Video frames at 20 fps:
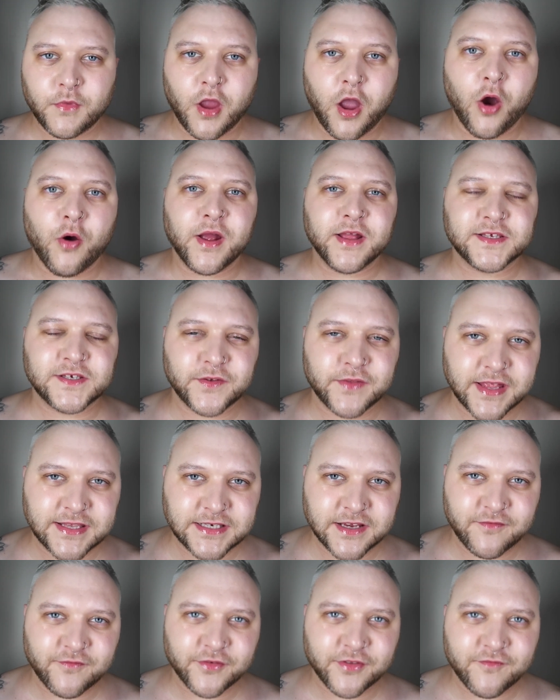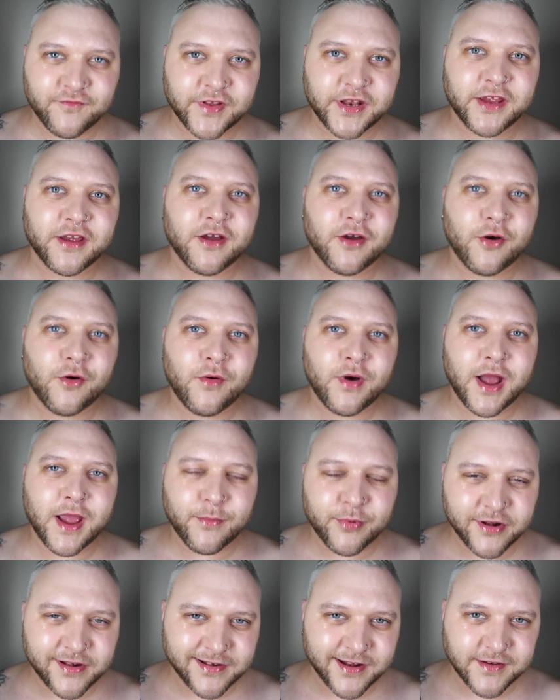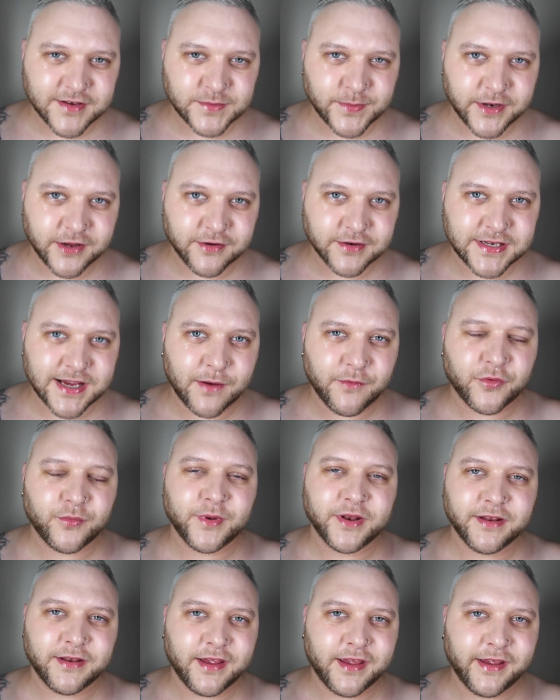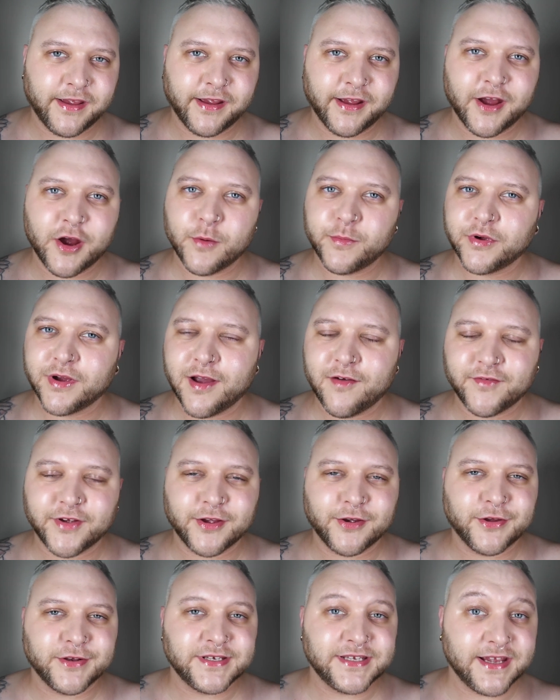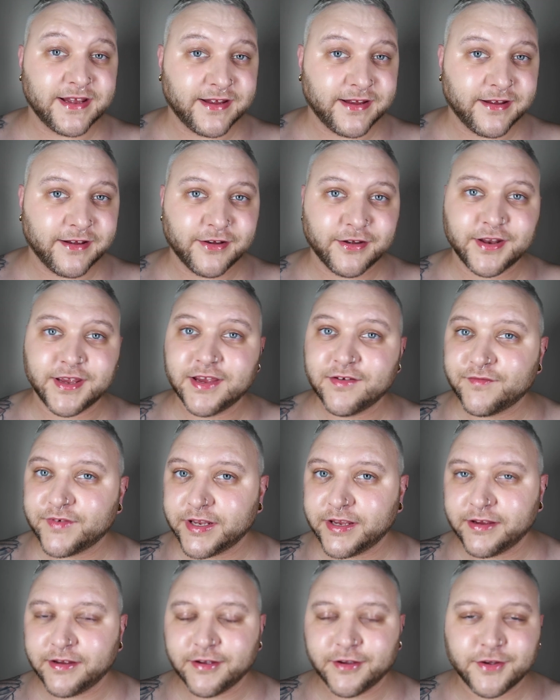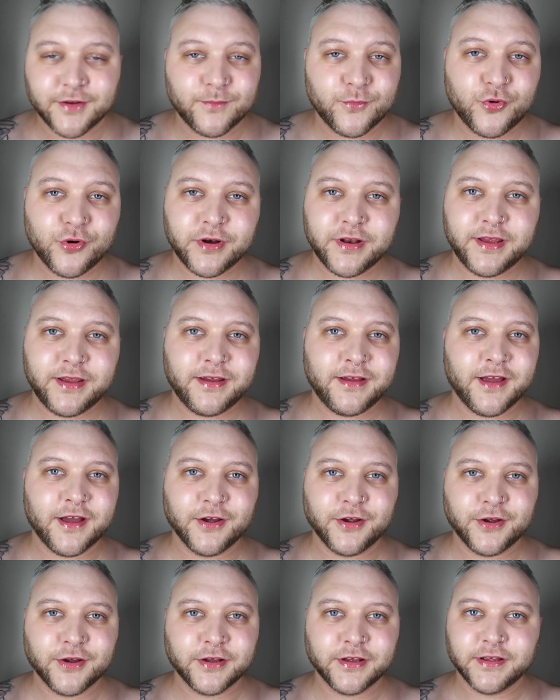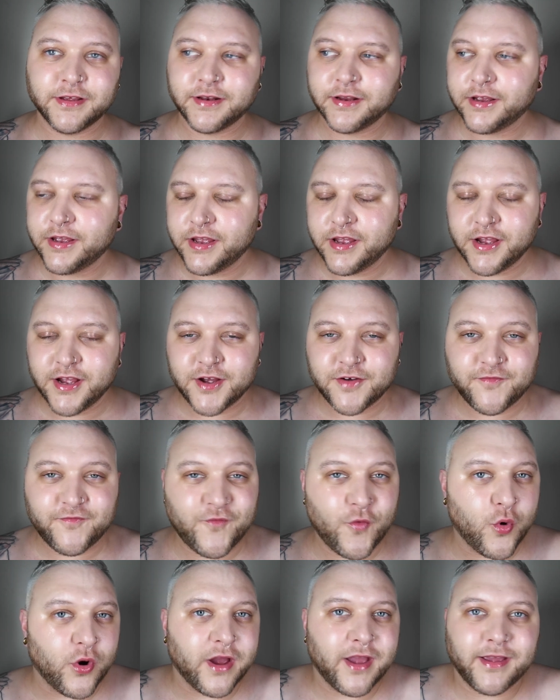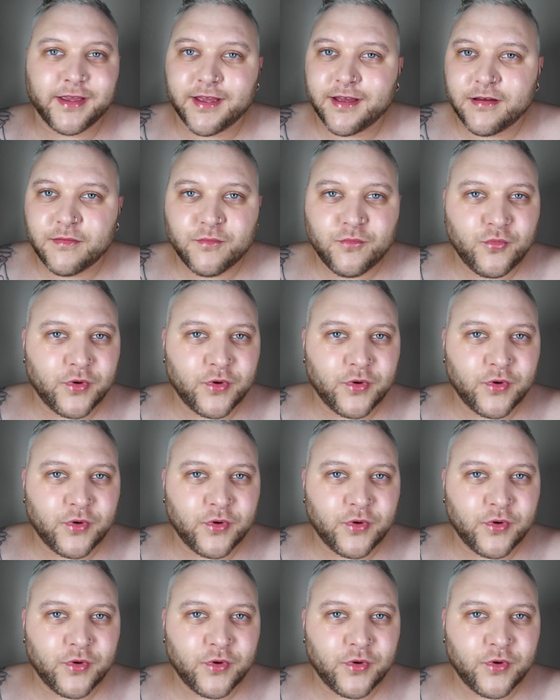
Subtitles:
Alright, so that's it for the video. I appreciate you spending your time with me today. I hope you're having a good day, a good evening, a good morning, a good 4 a.m.